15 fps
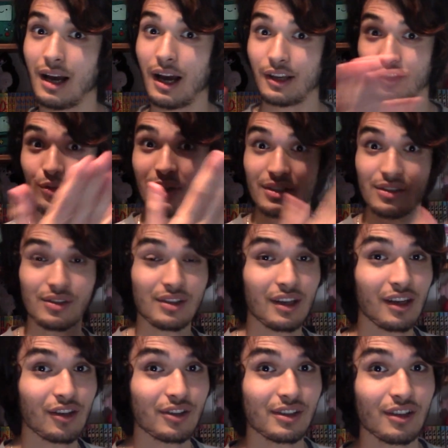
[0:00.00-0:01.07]
Are you a
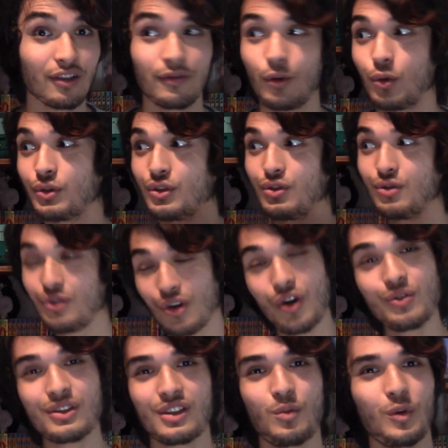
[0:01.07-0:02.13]
tsundere yourself, or do you
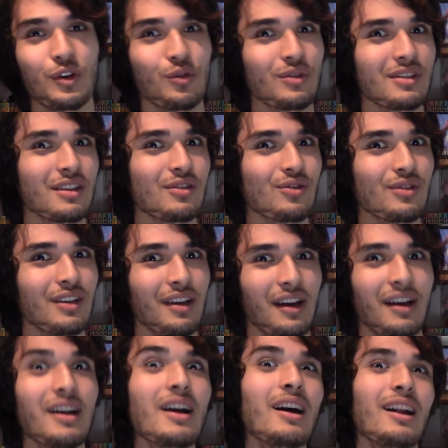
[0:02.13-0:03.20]
know someone who's a tsundere?
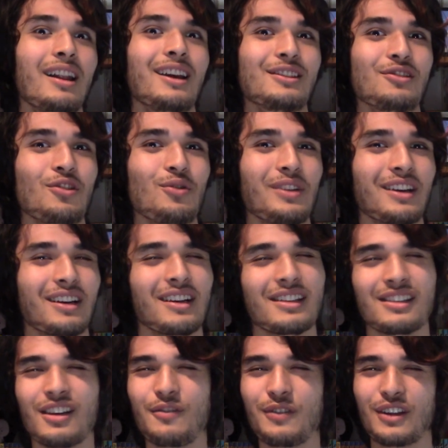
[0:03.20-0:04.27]
I'd like to know all that kind of
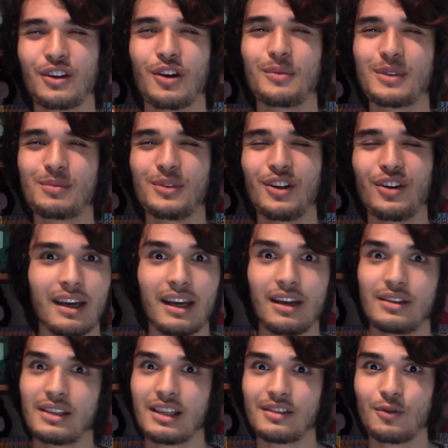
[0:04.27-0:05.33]
stuff in the comments below.
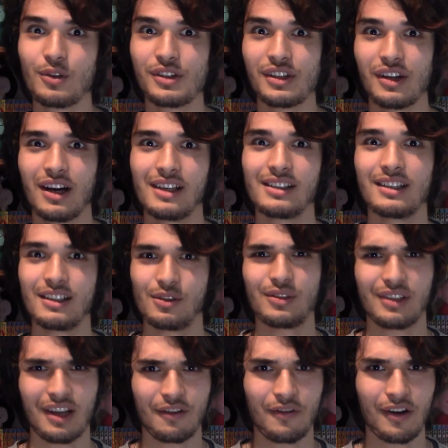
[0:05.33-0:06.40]
Anyways, thanks for watching, guys. As
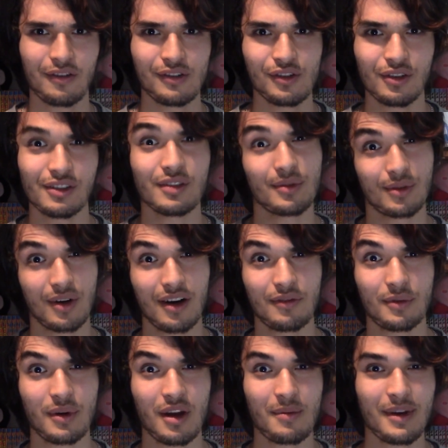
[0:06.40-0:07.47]
always, like, favorite, enjoy, subscribe
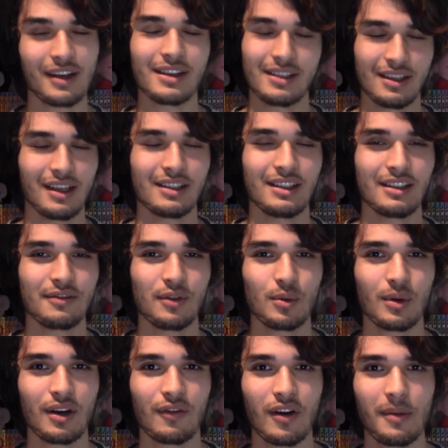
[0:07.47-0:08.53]
for more anime, and I'll see you at the next video,
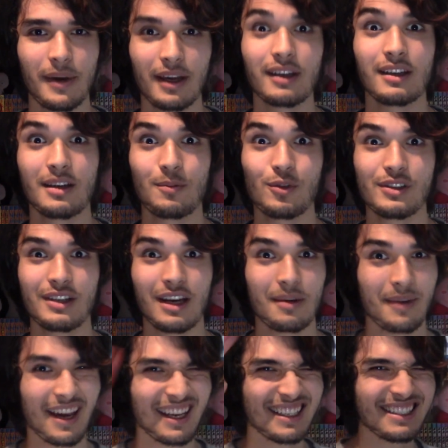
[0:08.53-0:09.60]
whatever I make. Keep watching
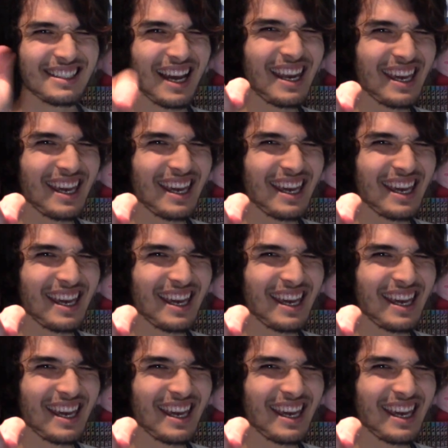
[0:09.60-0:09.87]
anime. Ciao!